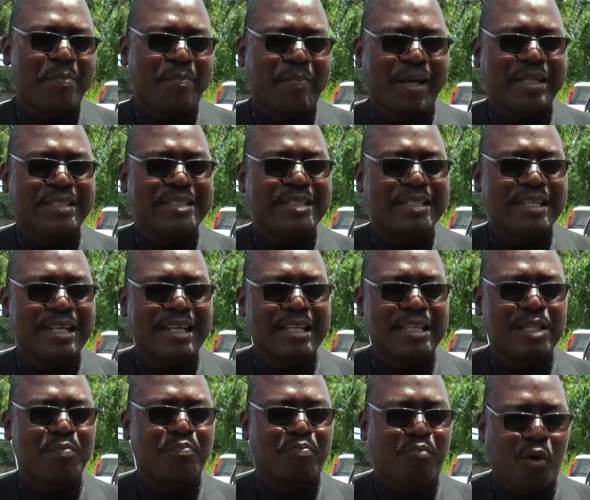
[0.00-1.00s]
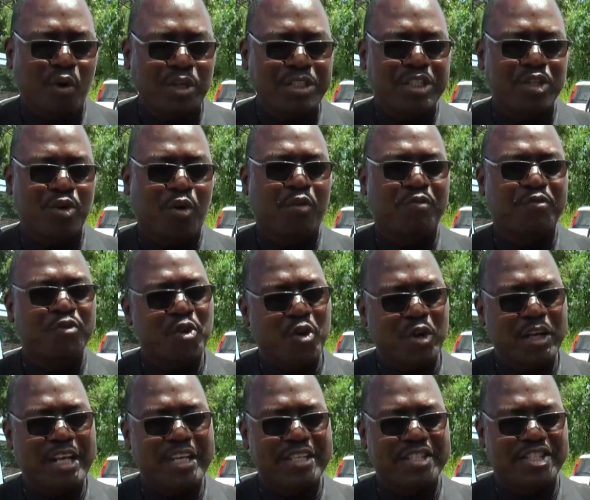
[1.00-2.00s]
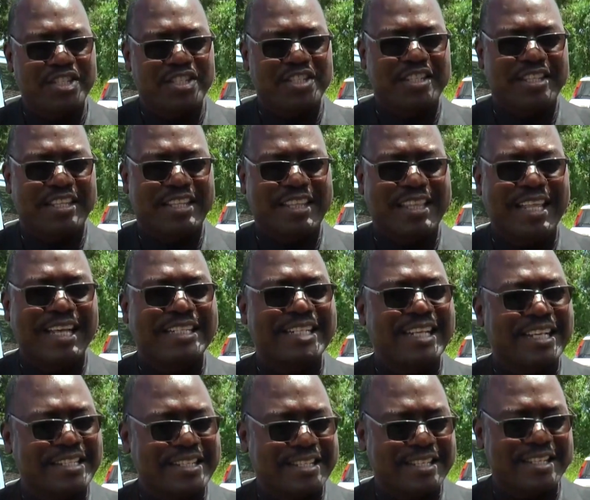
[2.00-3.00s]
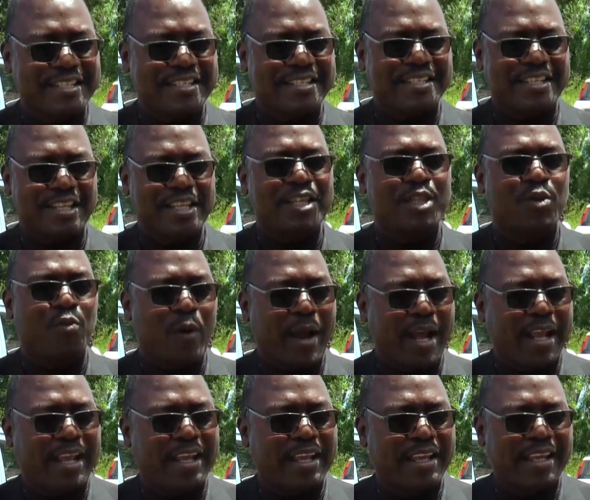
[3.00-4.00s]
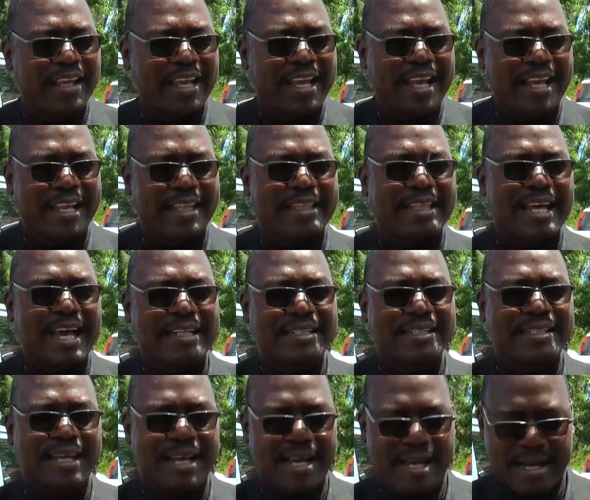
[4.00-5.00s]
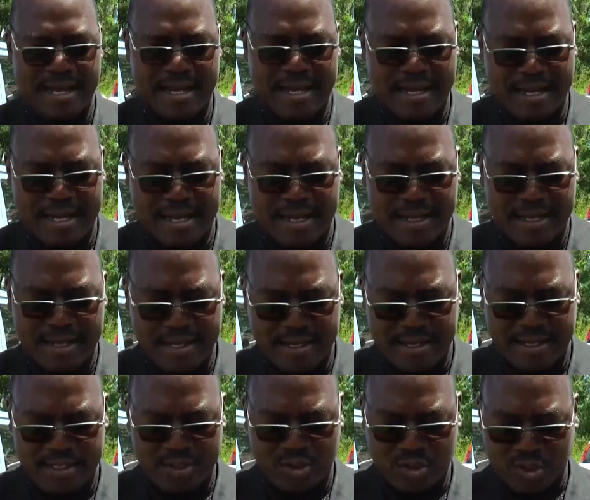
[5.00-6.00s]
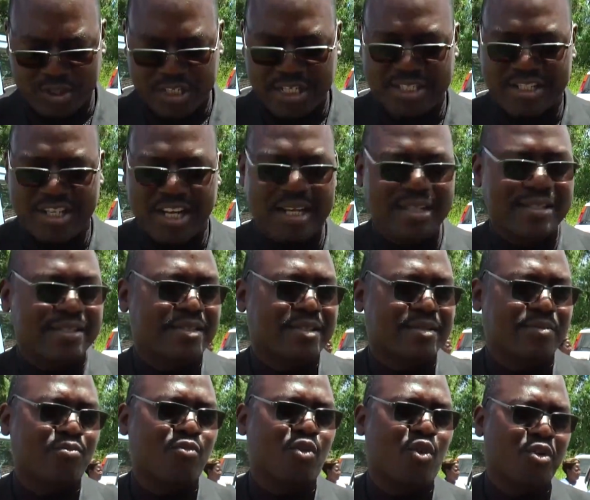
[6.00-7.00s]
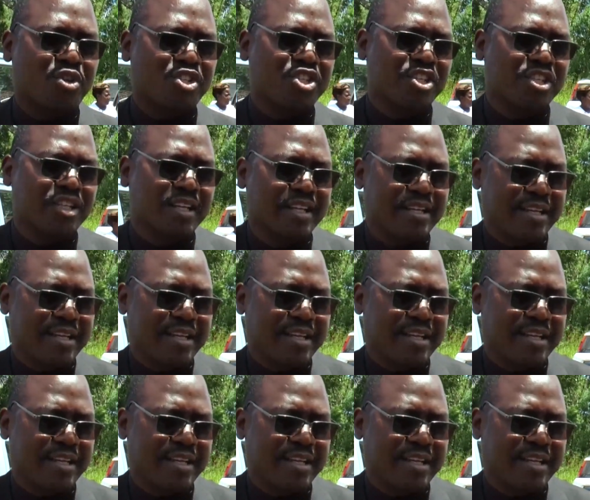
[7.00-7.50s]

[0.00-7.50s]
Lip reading: but the body of knowledge that exists in the work that Dr. Charles Mungoshi